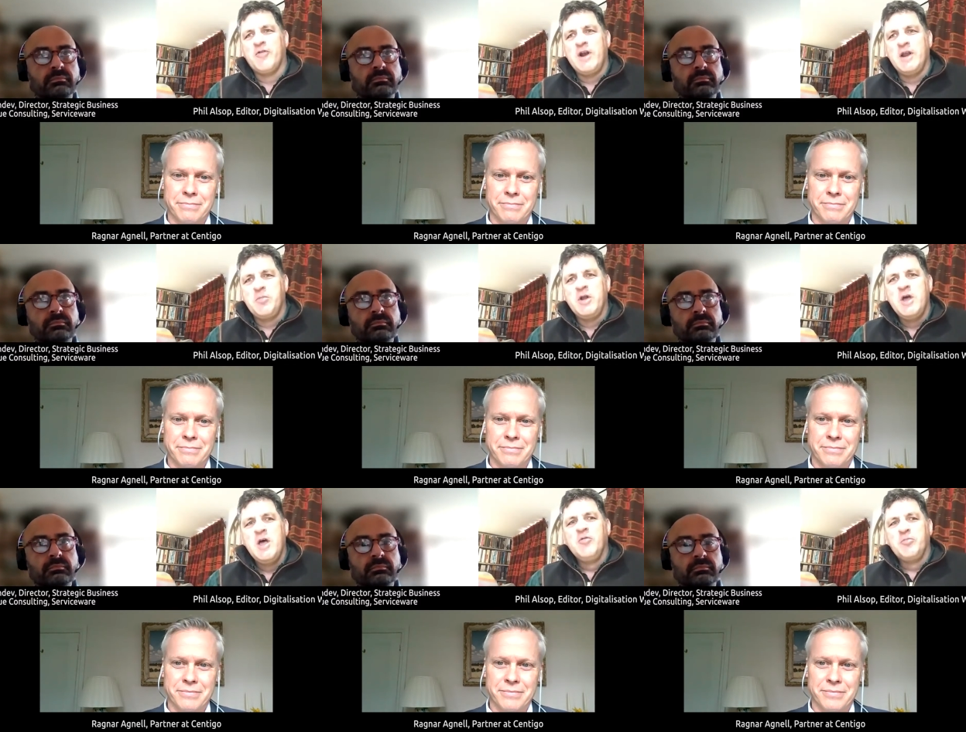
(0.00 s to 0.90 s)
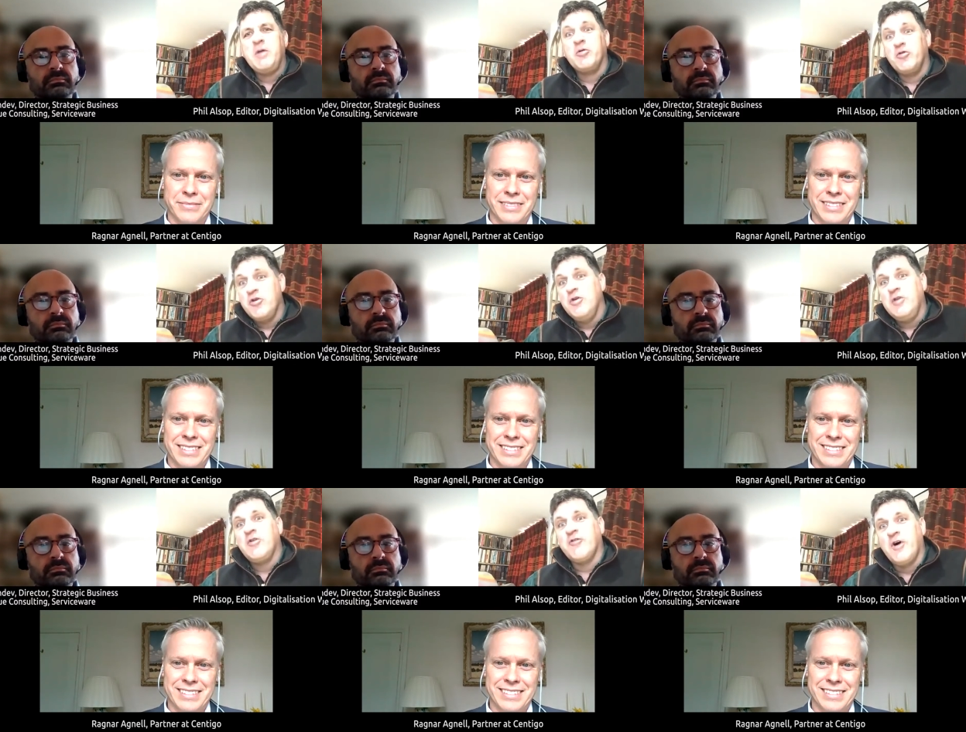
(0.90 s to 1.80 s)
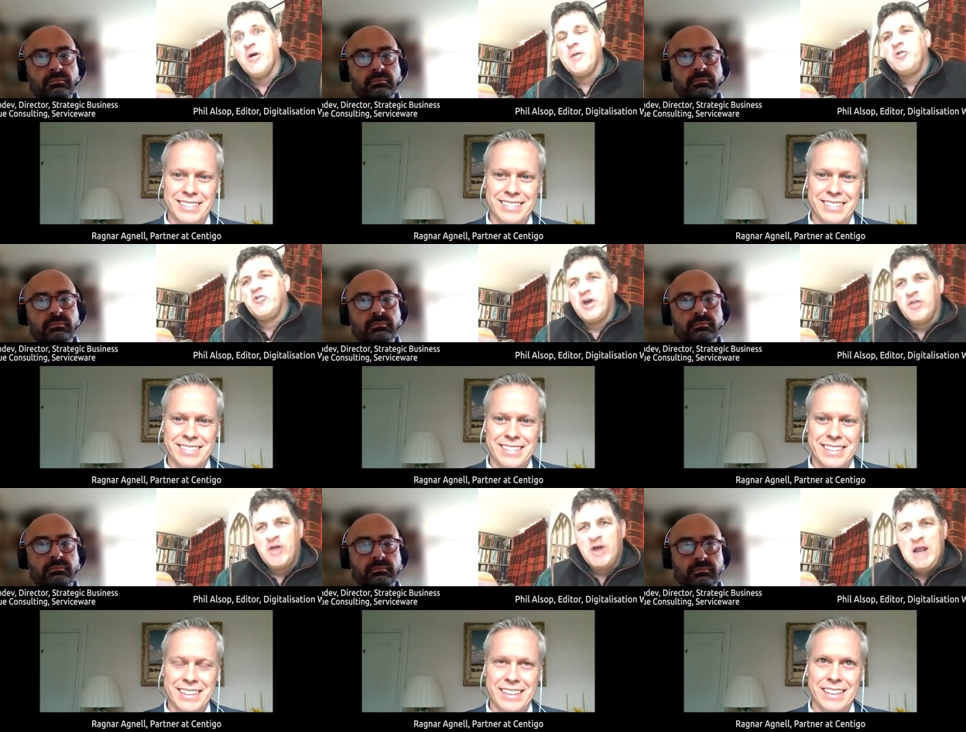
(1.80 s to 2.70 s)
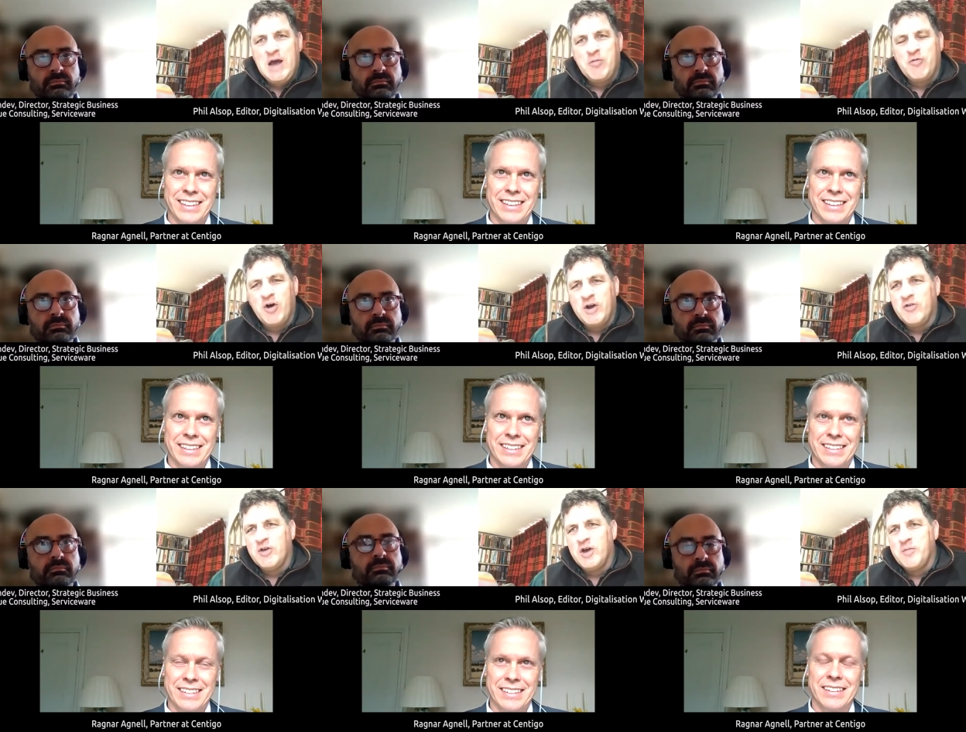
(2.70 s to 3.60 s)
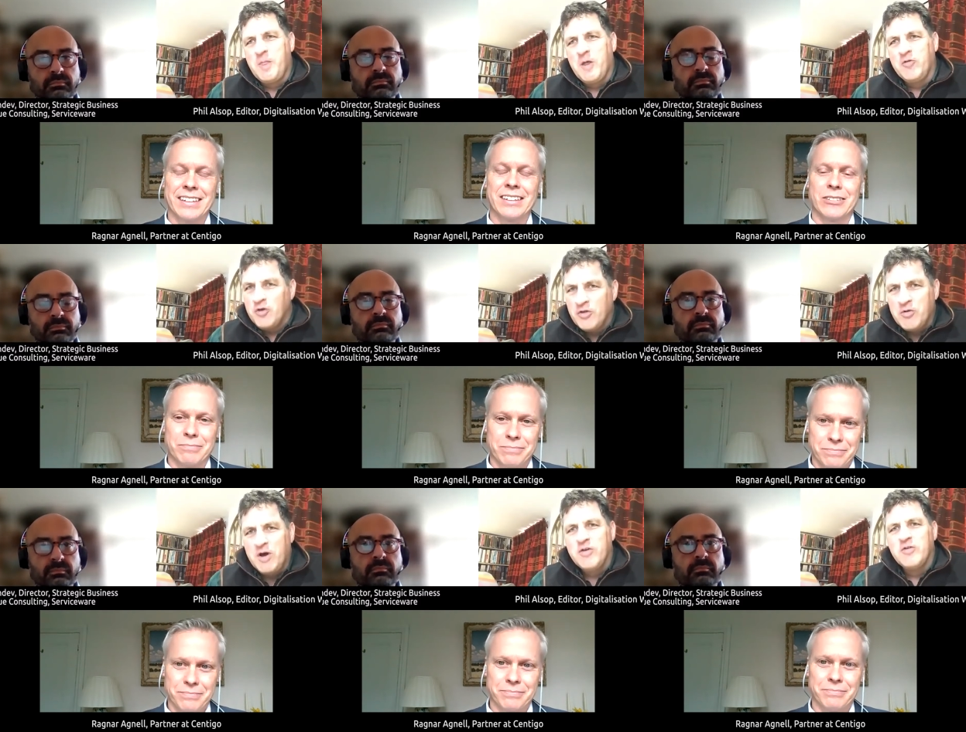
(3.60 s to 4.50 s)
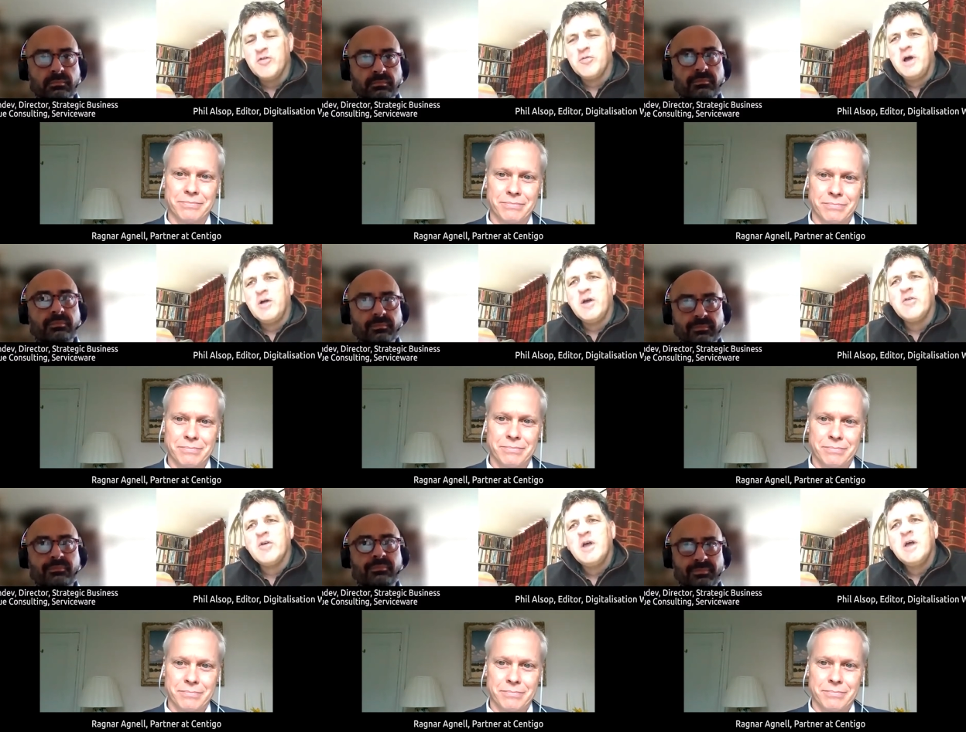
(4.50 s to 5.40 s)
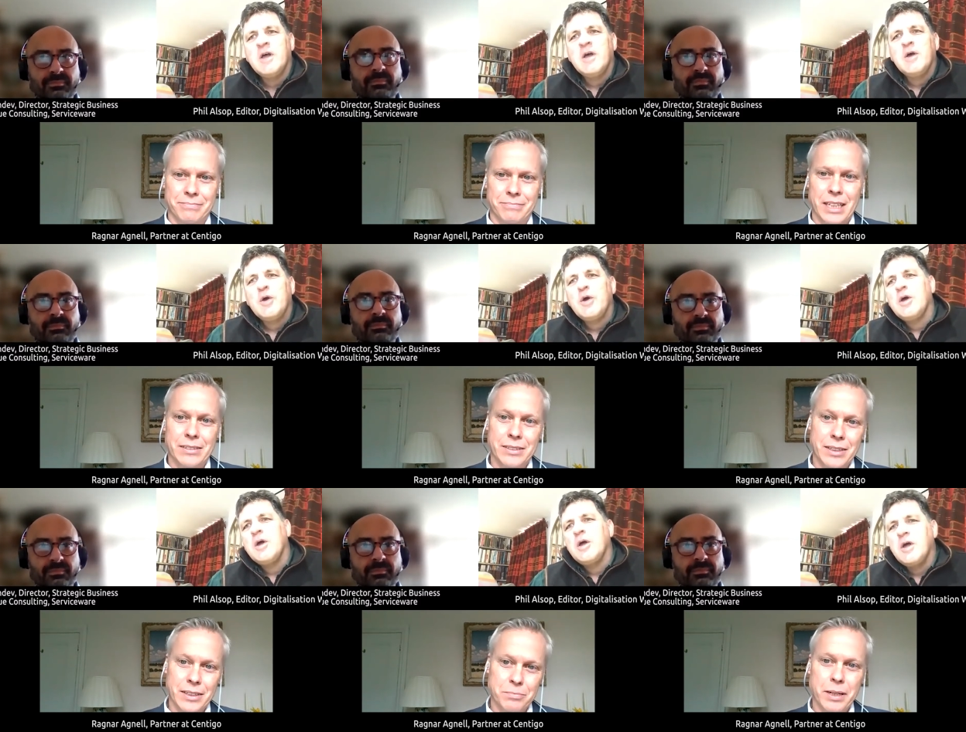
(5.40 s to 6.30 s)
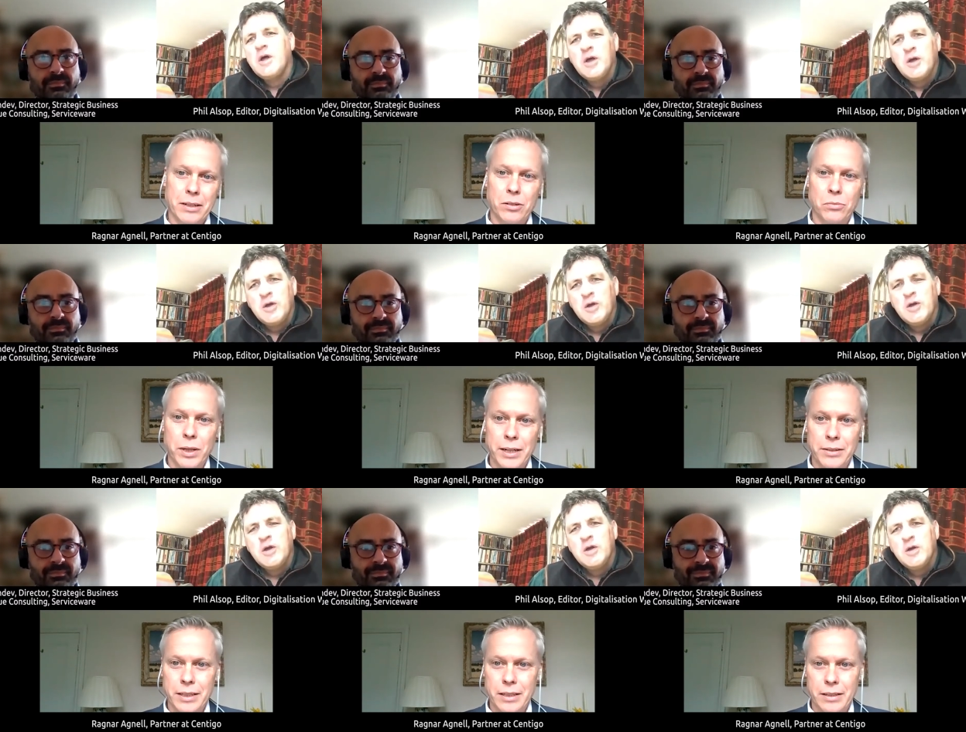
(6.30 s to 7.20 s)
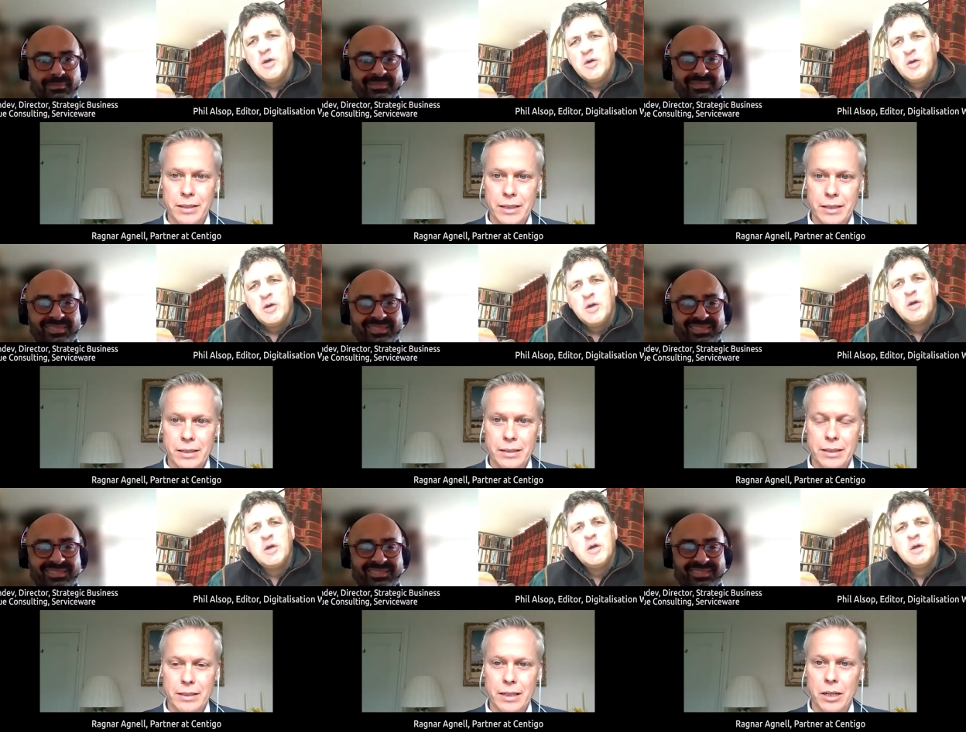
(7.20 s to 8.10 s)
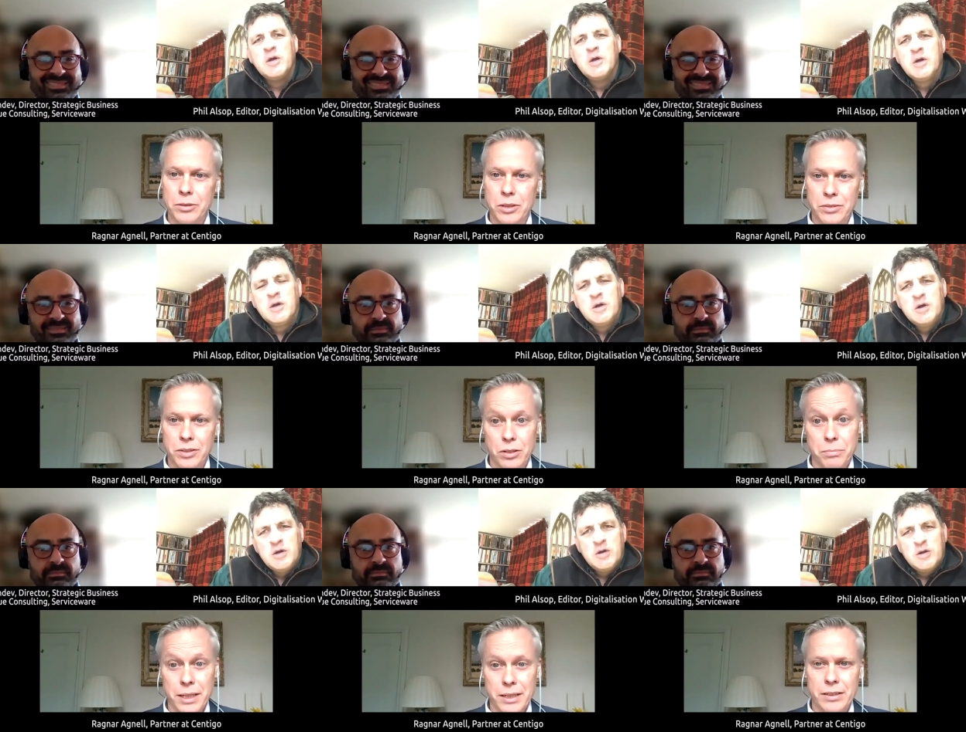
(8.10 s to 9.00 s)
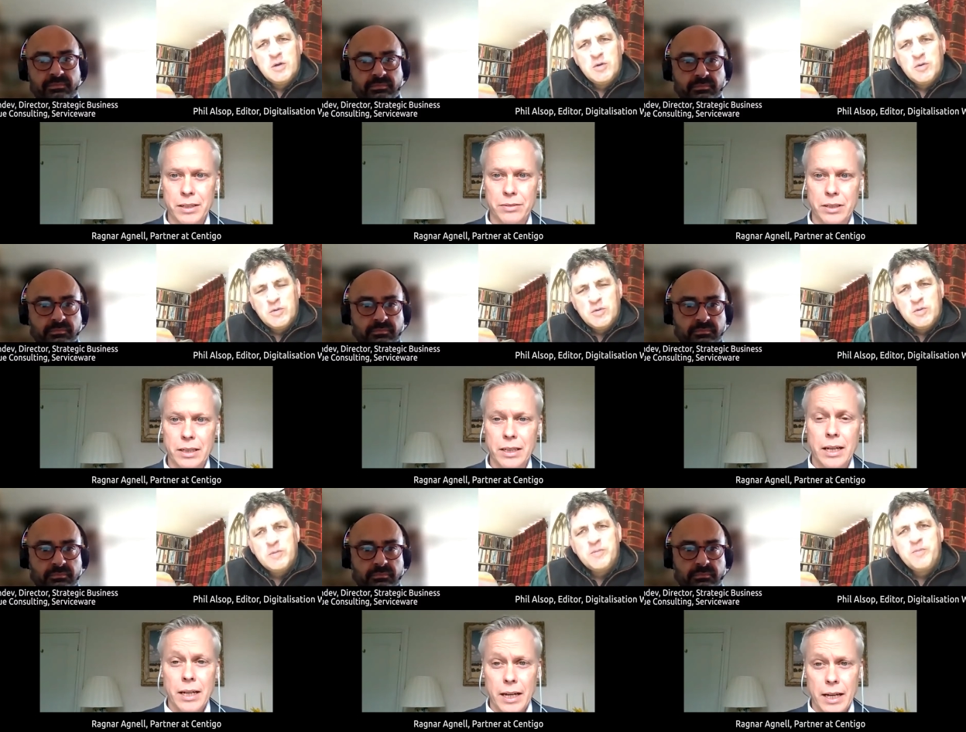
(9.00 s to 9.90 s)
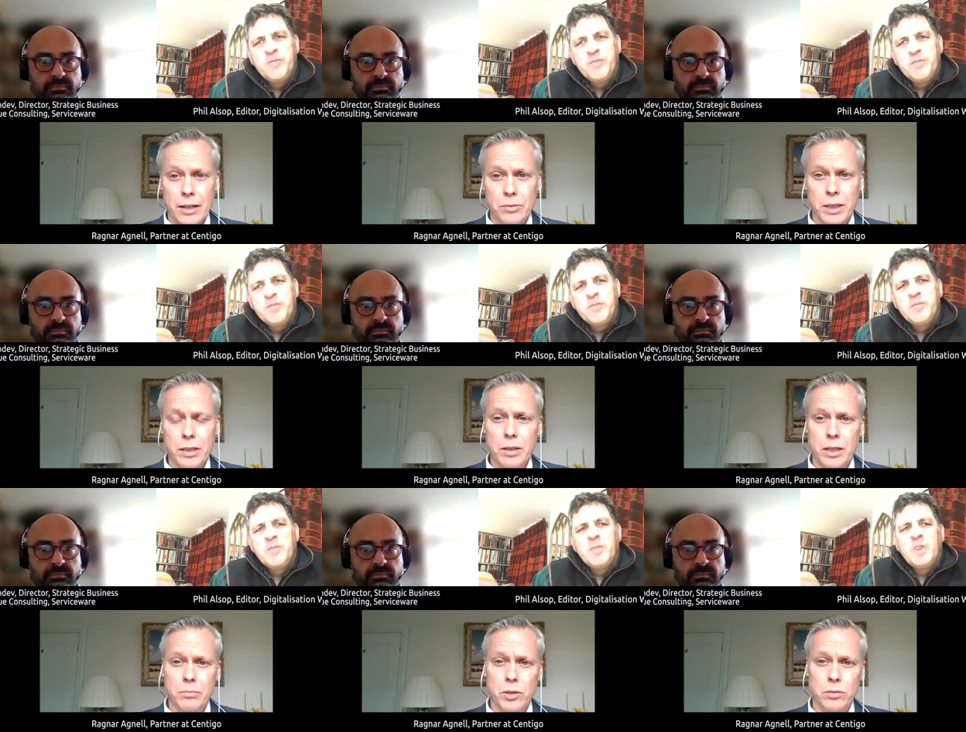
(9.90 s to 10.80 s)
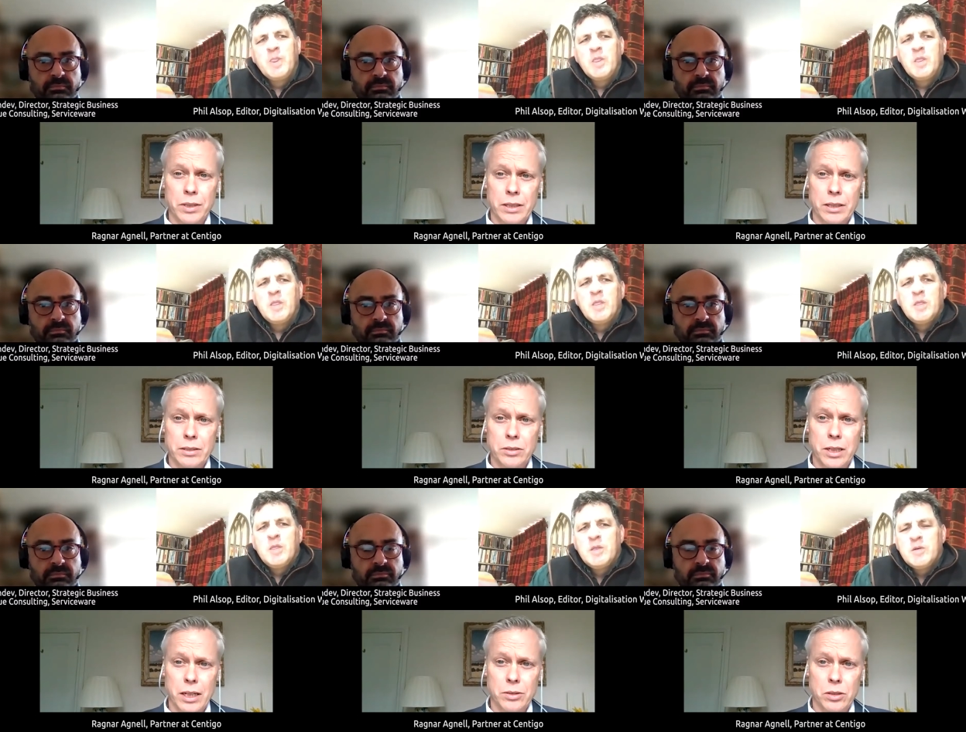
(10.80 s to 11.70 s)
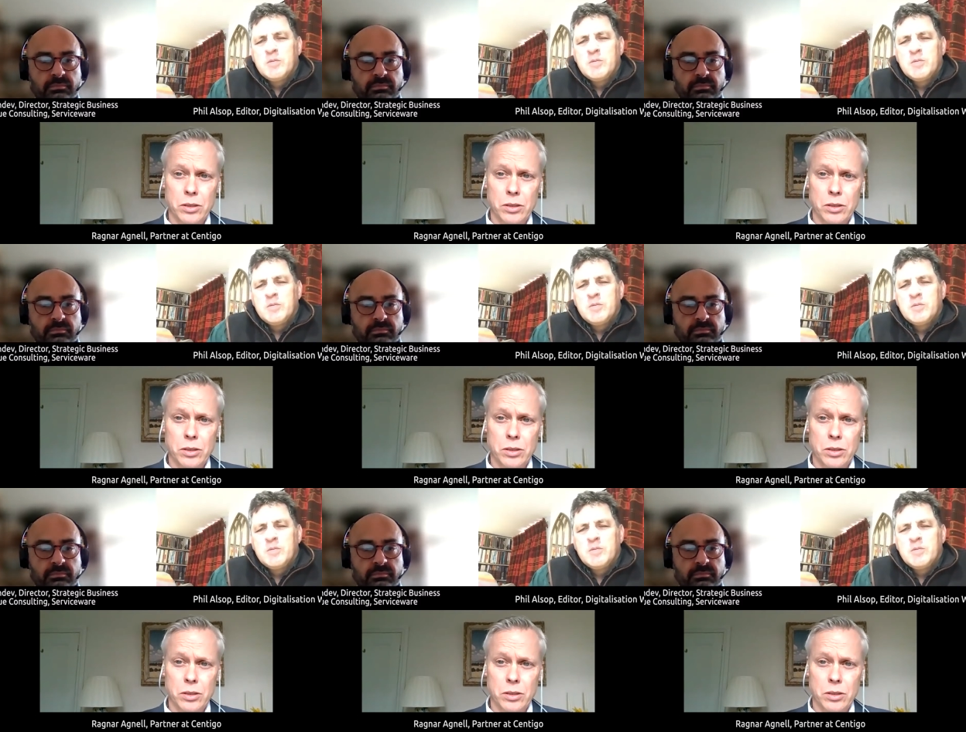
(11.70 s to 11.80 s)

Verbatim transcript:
Speaker 1: friendly, but people do need to follow up and check that their cloud providers are doing the right things as well, yes?
Speaker 2: It does depend on where the cloud services are based, definitely. And when moving to cloud